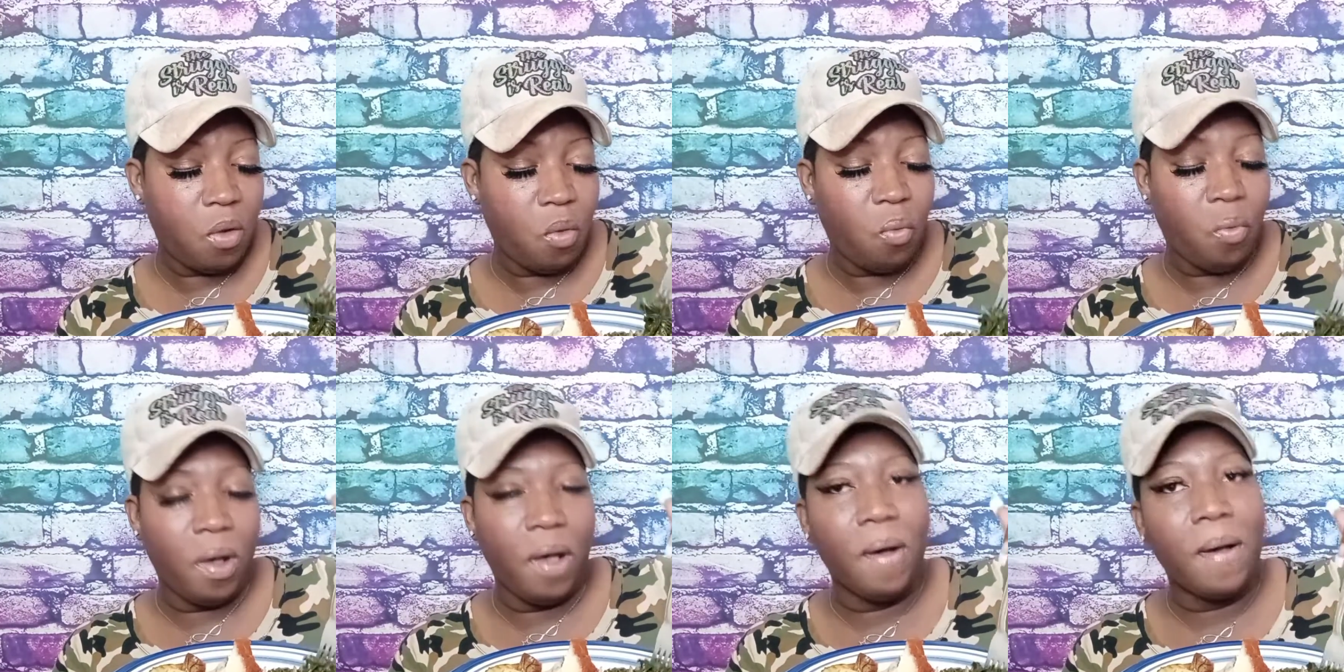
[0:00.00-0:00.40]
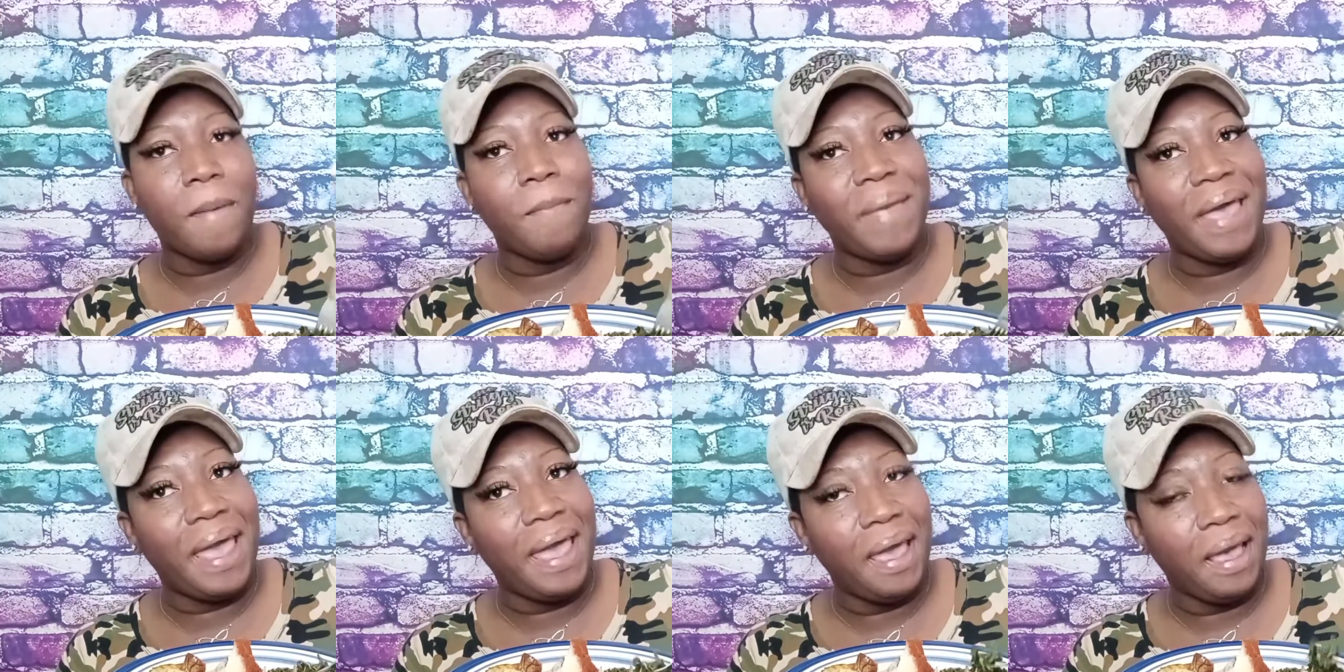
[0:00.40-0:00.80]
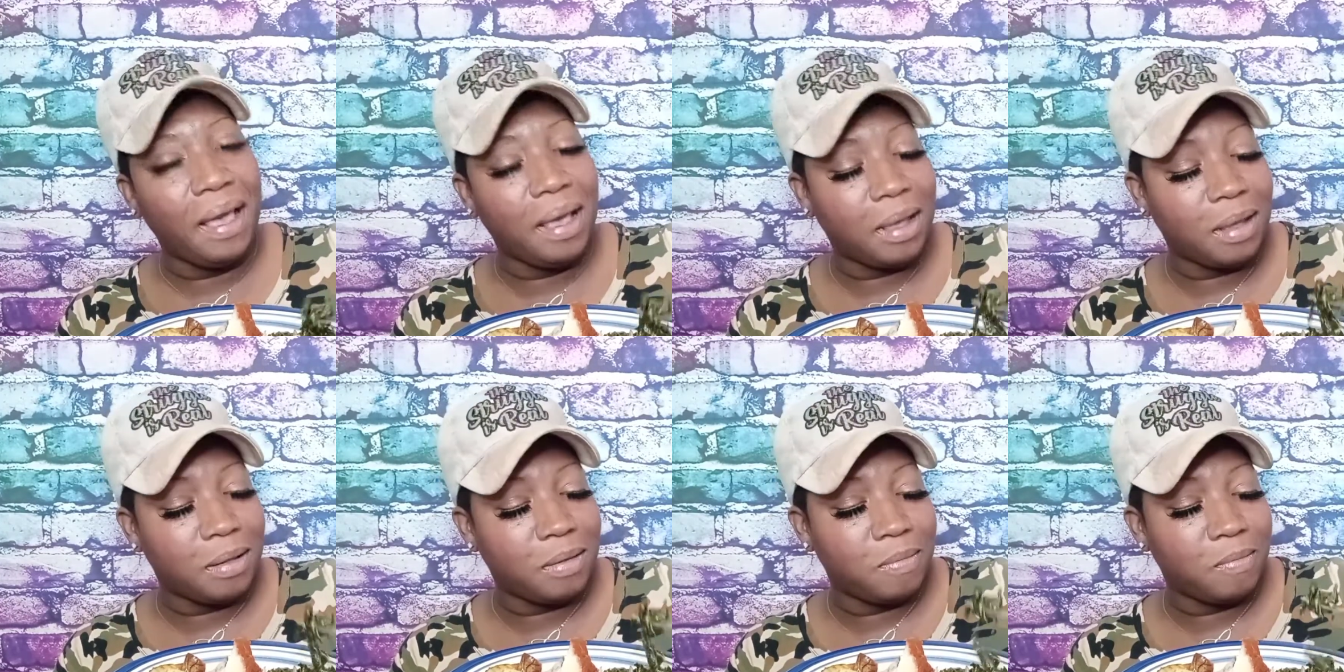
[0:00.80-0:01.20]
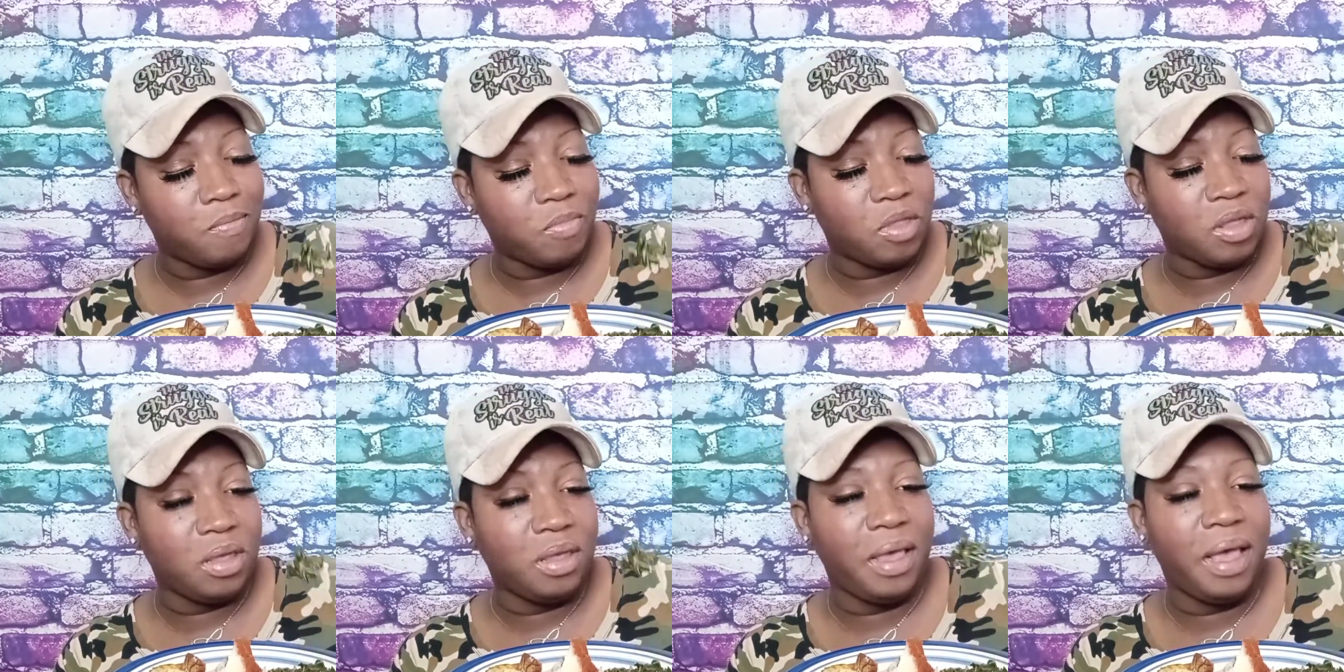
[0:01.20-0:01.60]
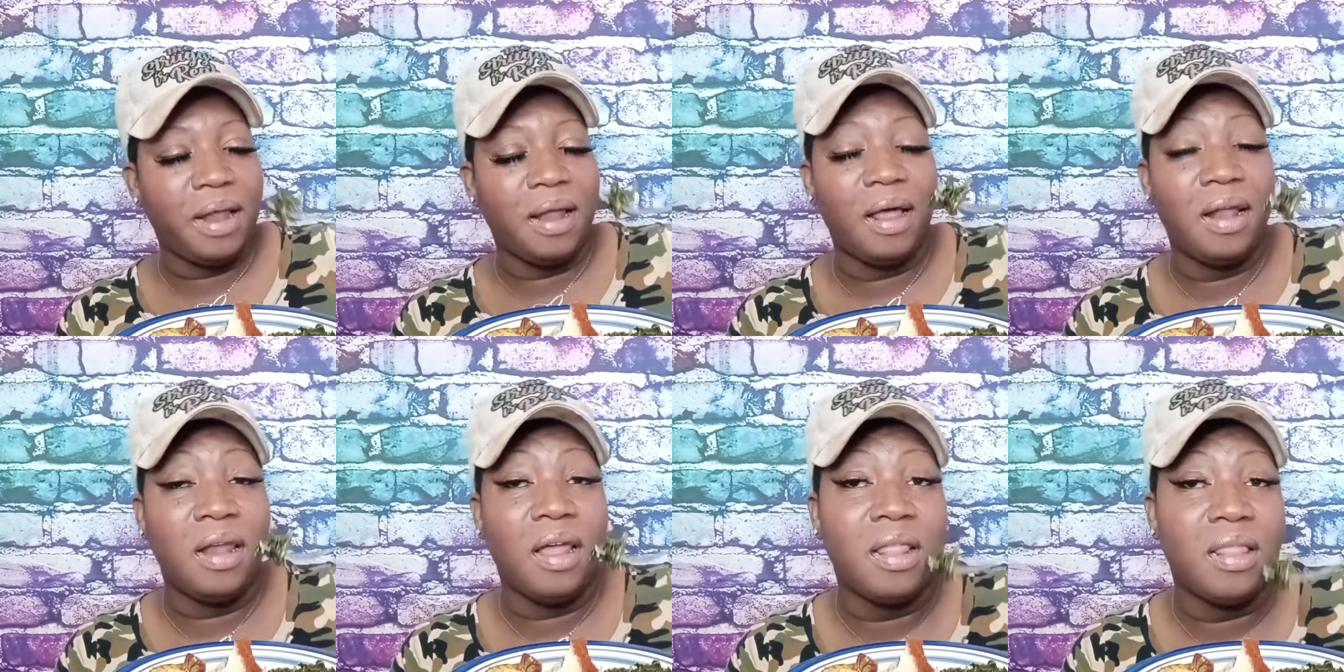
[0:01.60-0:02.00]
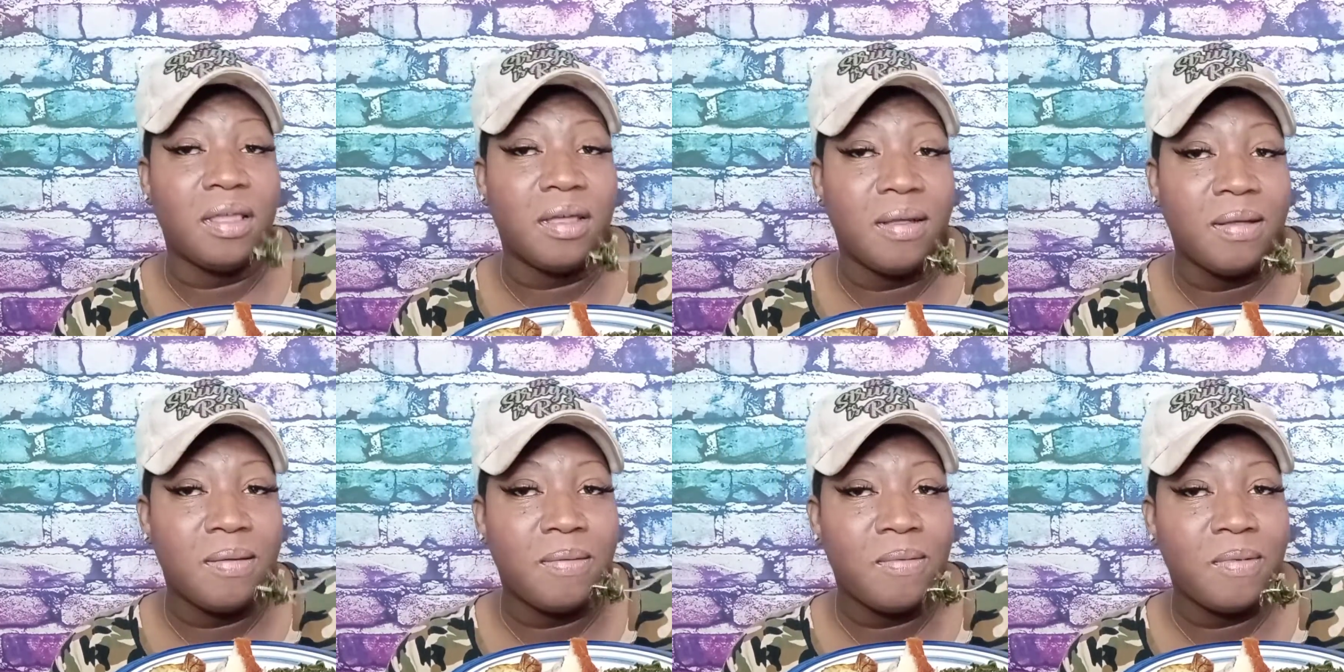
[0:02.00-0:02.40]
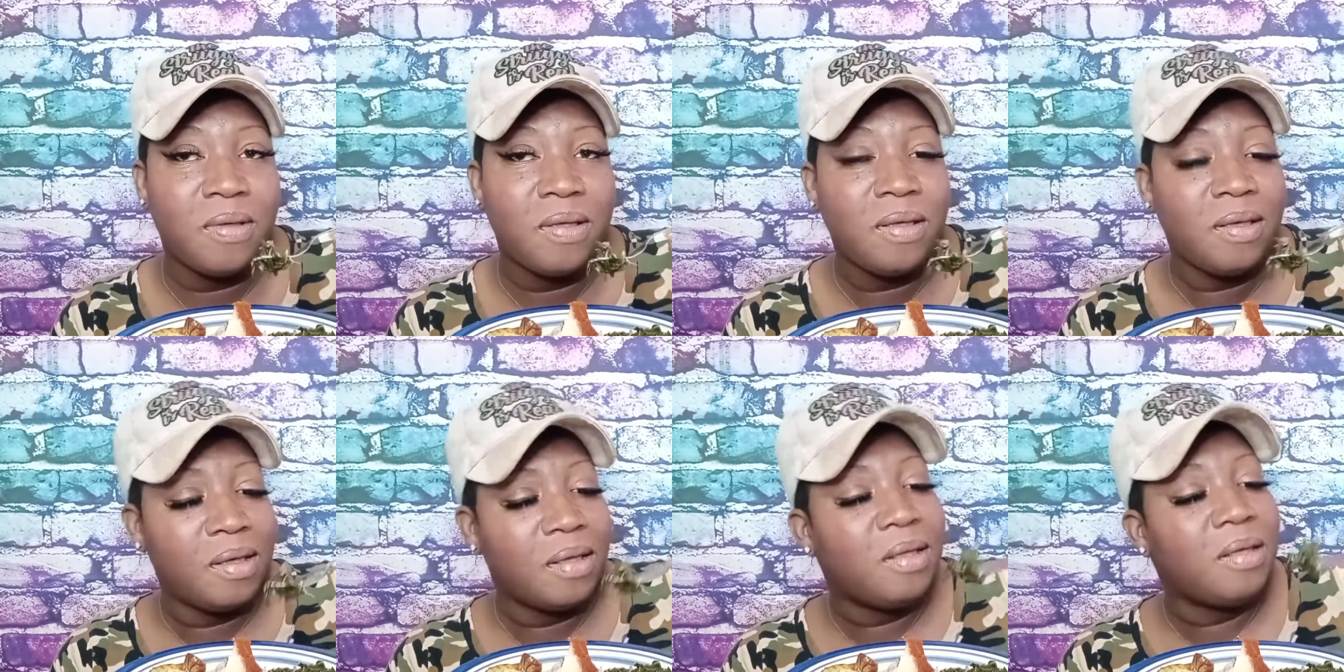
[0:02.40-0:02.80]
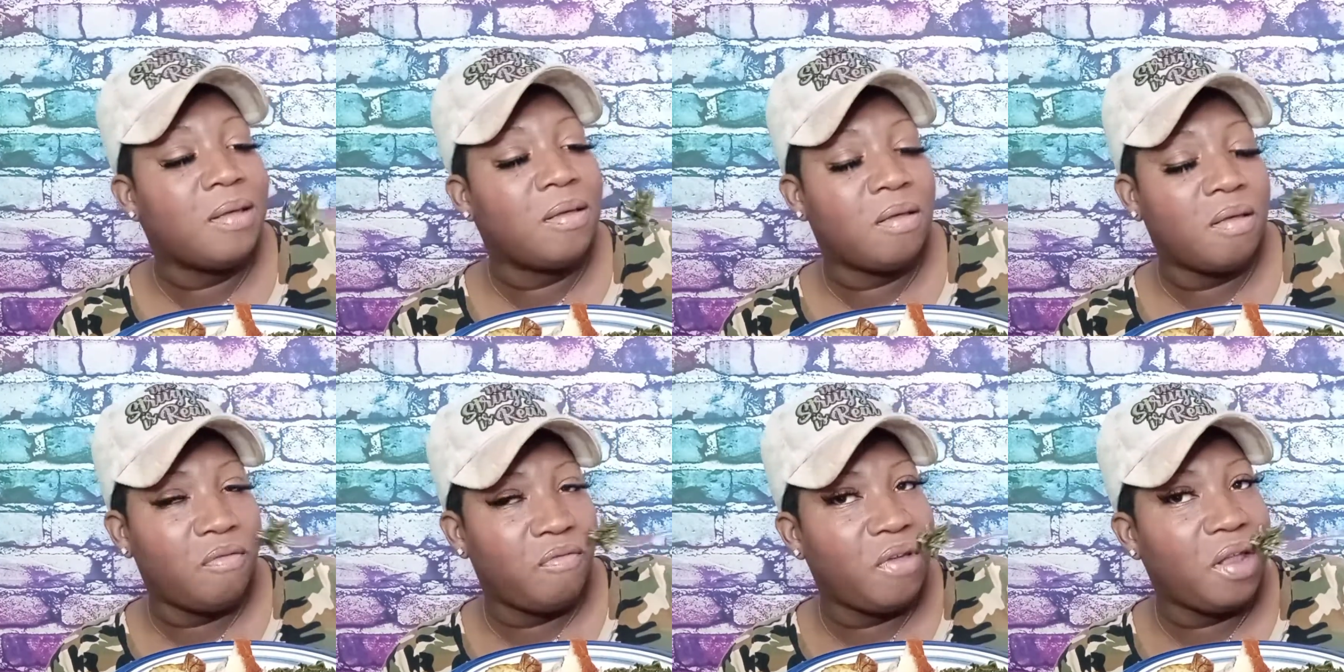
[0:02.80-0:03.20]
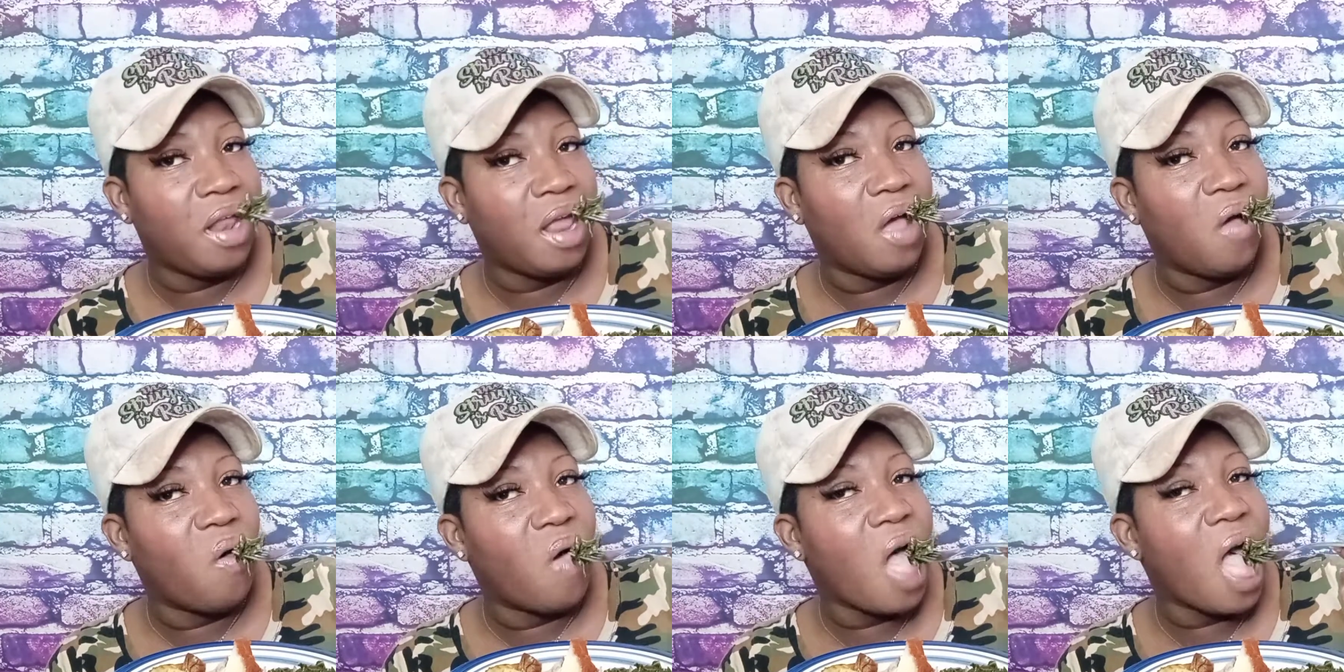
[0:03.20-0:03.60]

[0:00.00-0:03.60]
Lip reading: Welcome back to yet another video.